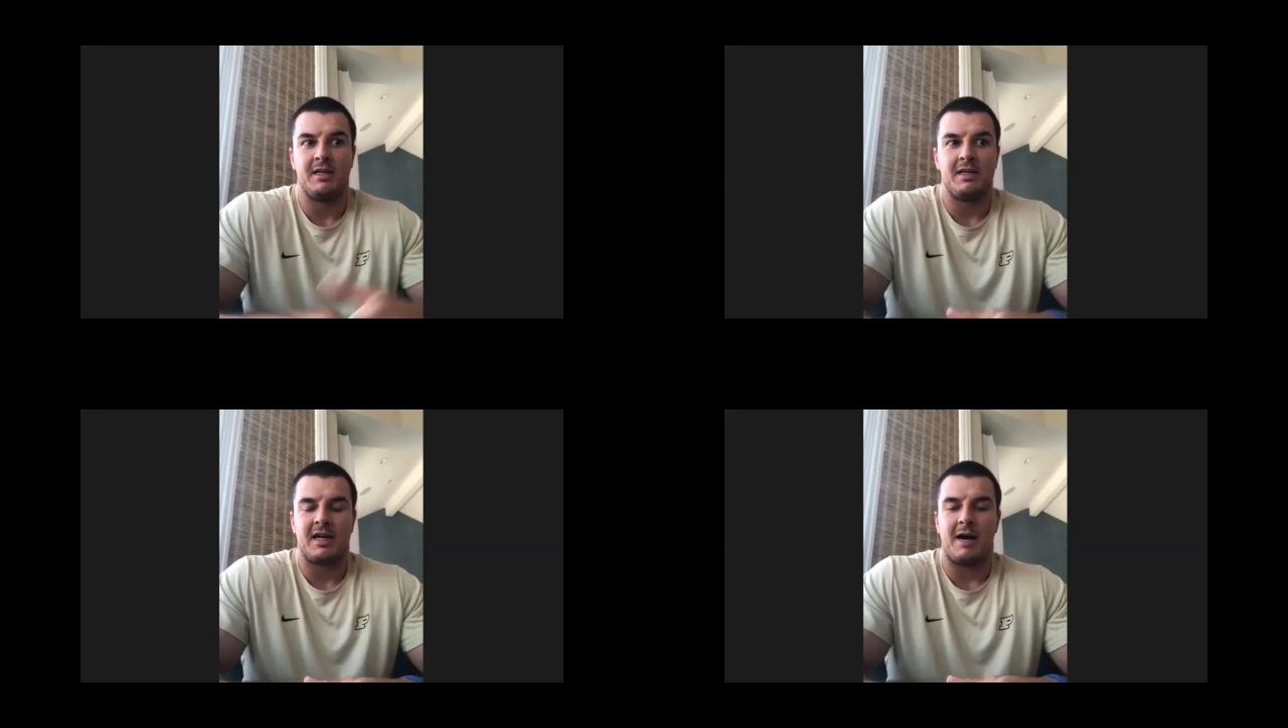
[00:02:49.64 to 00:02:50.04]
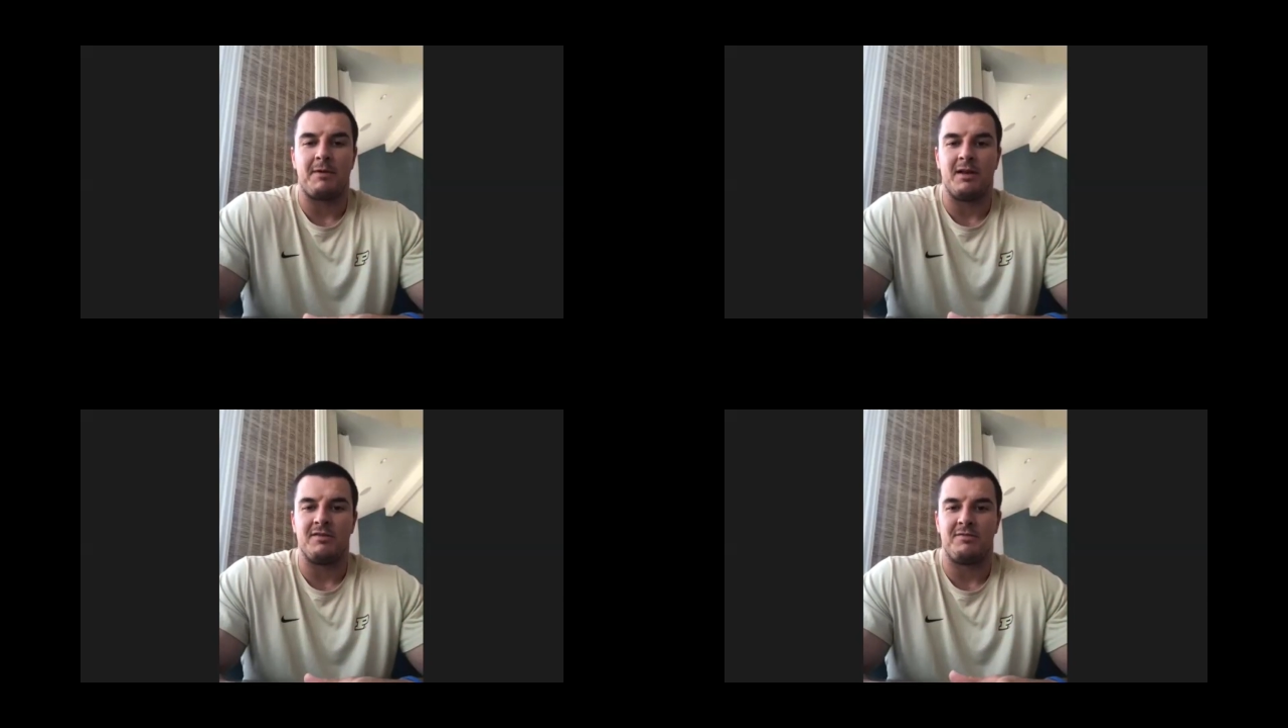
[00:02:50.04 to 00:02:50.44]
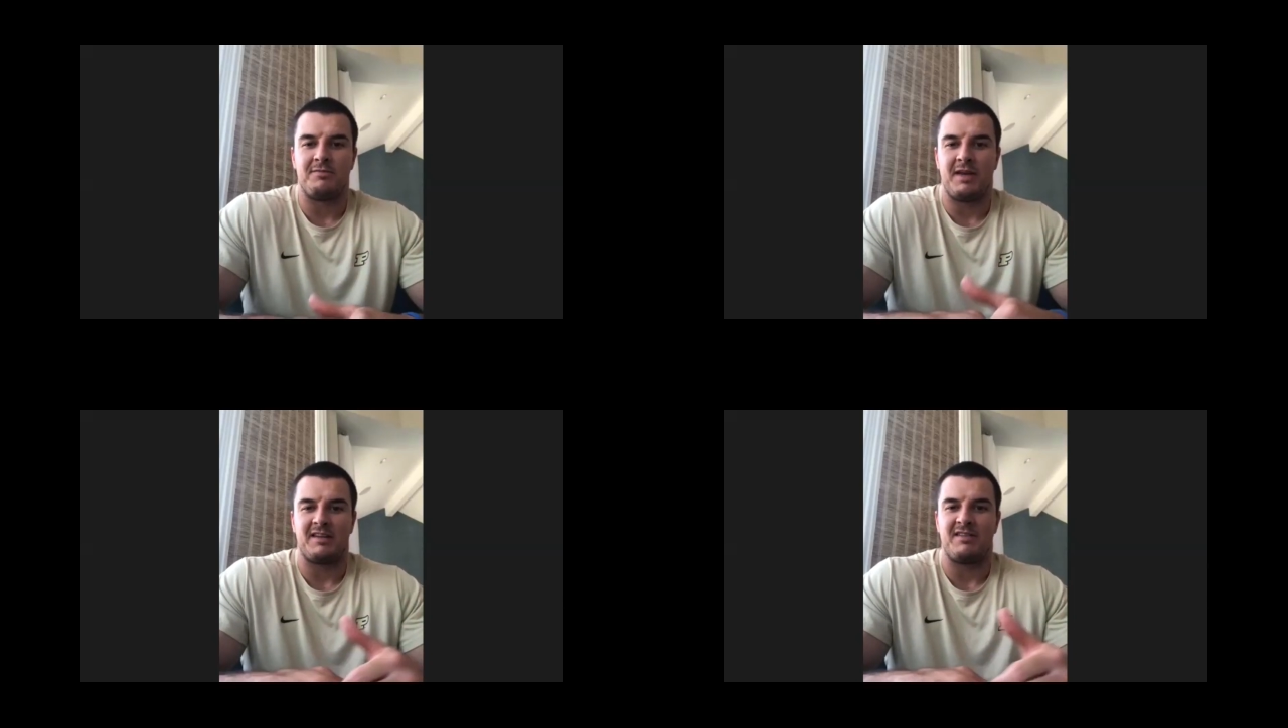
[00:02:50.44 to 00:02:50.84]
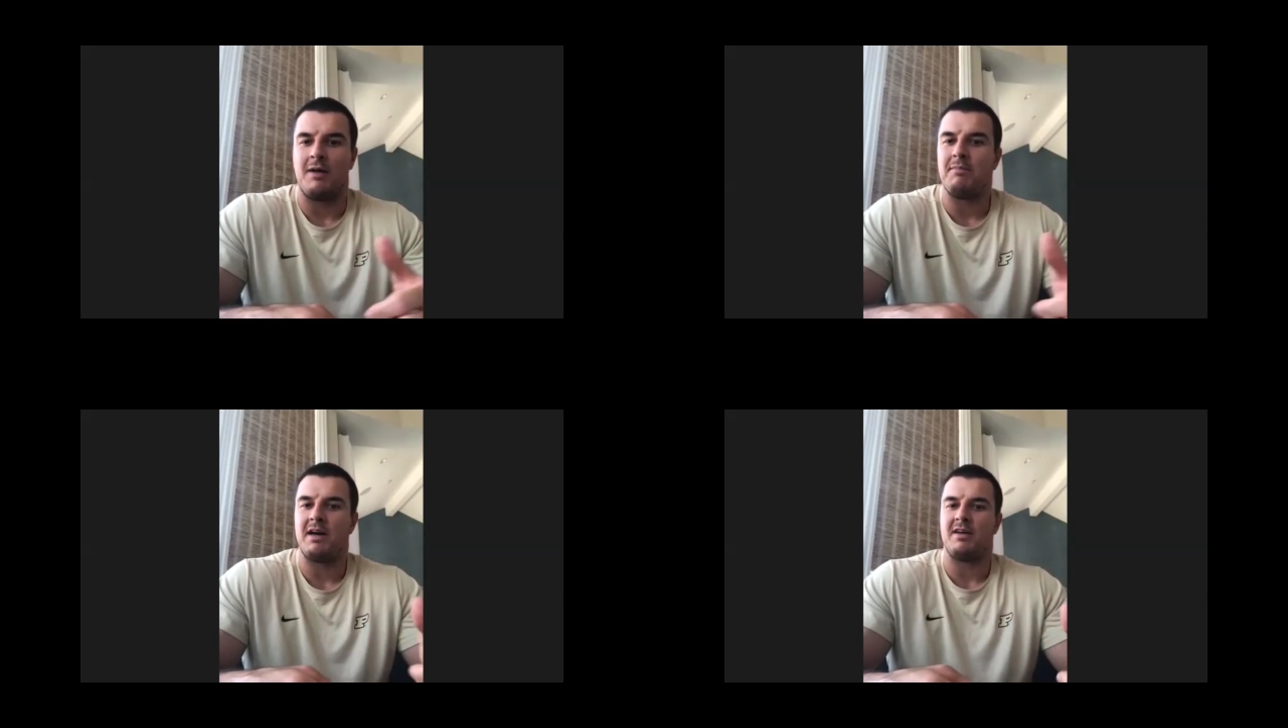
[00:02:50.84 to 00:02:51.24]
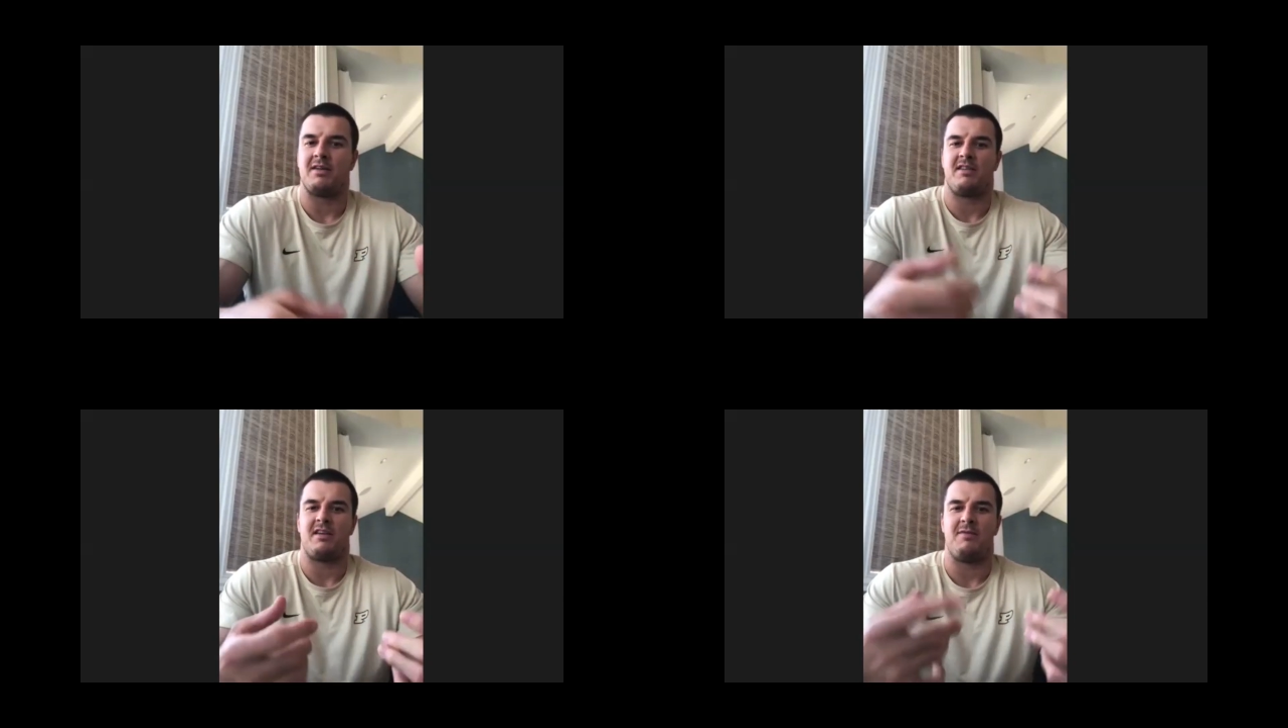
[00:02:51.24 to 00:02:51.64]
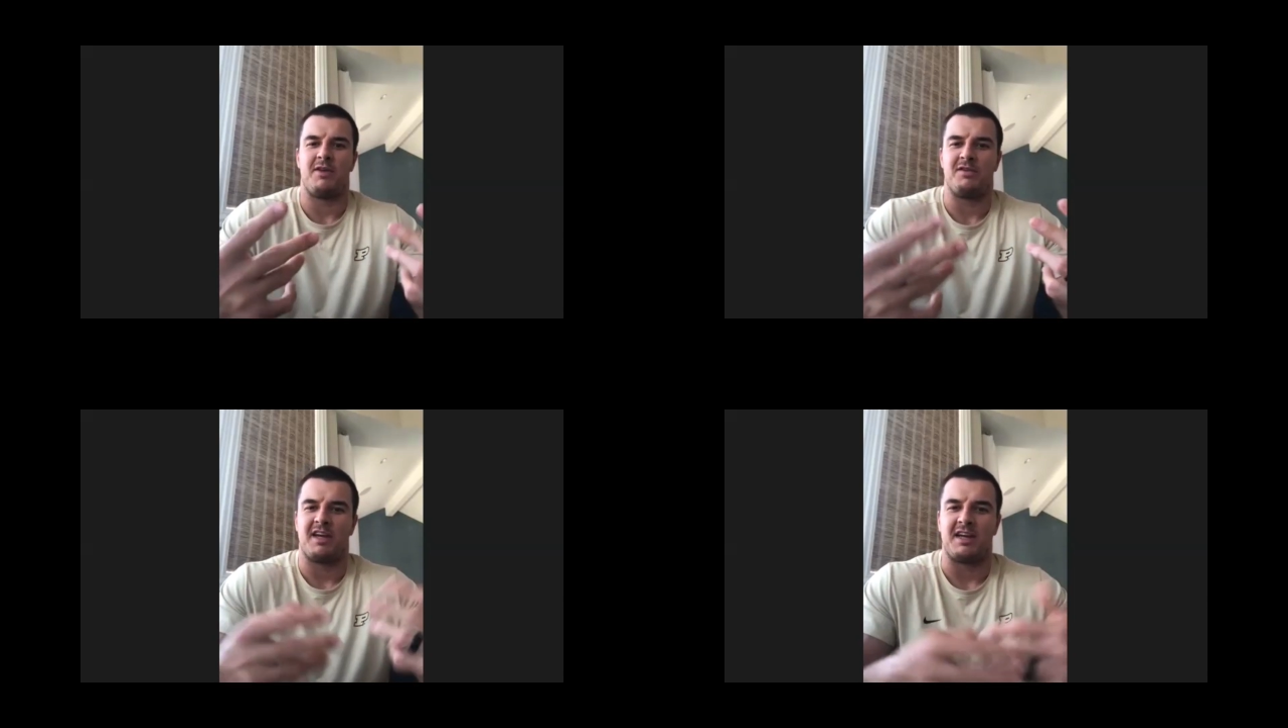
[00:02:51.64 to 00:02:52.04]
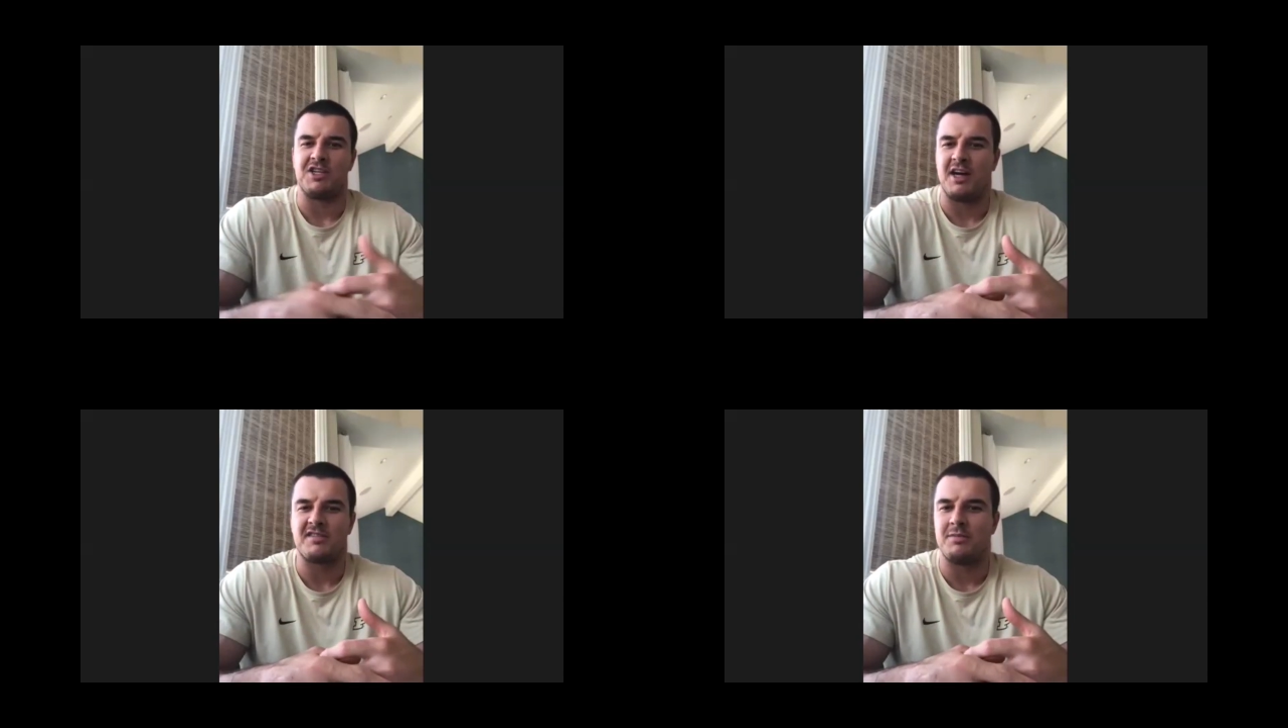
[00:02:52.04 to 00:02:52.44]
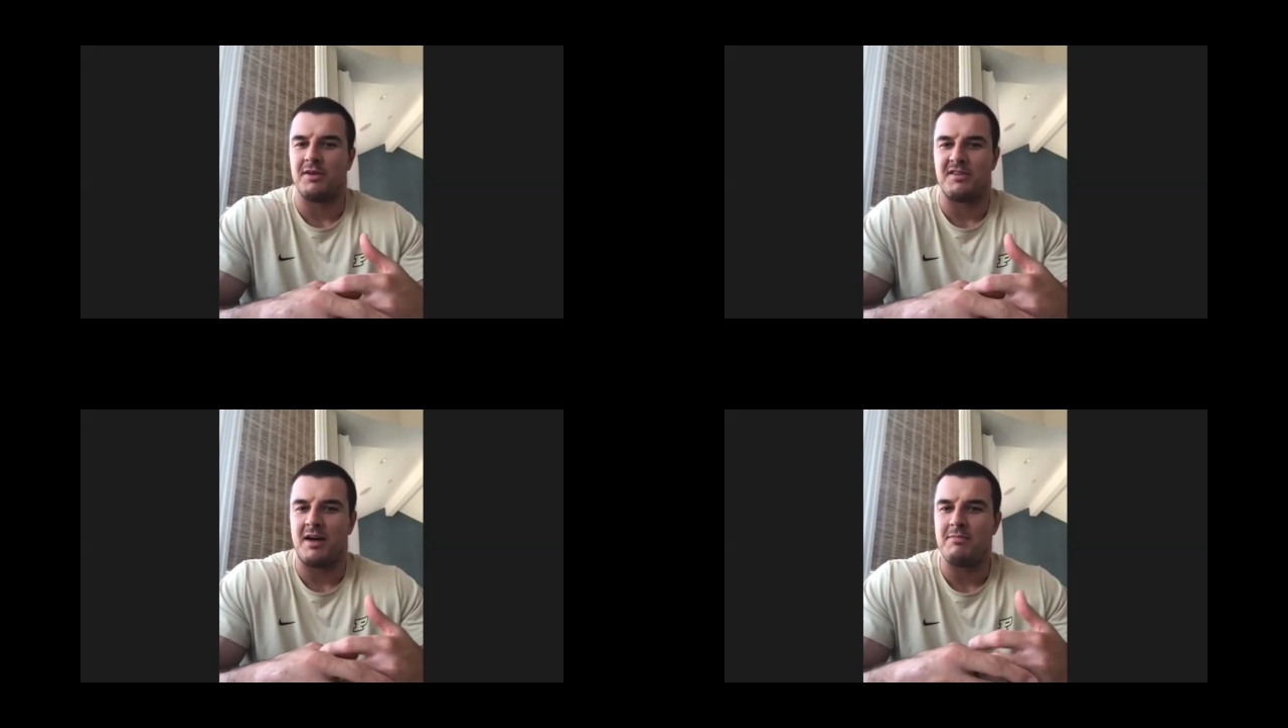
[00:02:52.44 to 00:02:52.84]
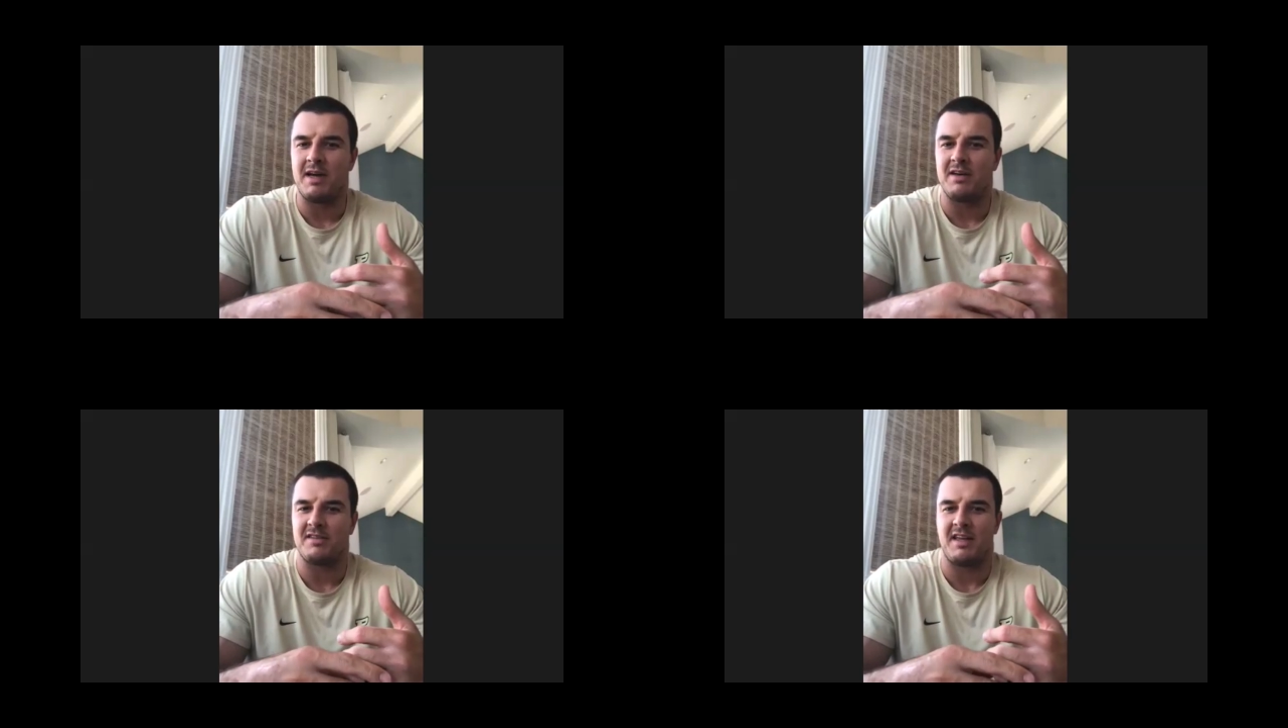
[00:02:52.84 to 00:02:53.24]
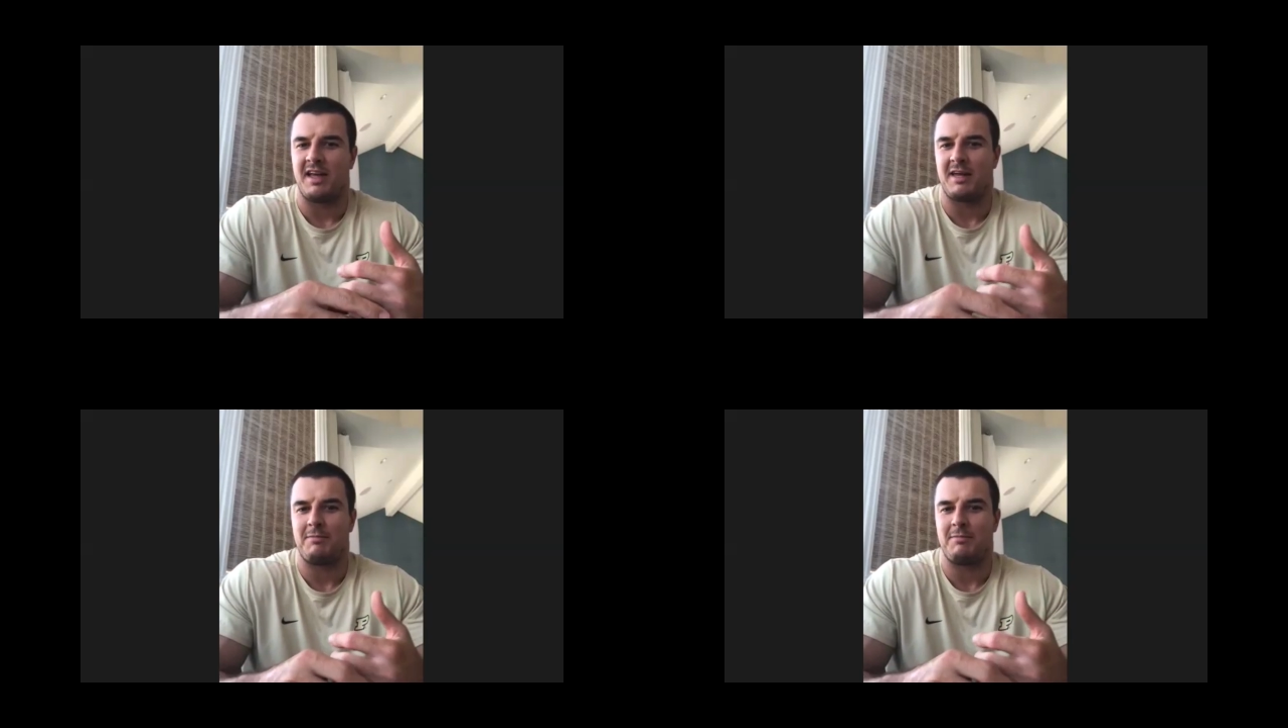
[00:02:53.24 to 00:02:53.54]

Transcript: couple of like those like adjustable dumbbells that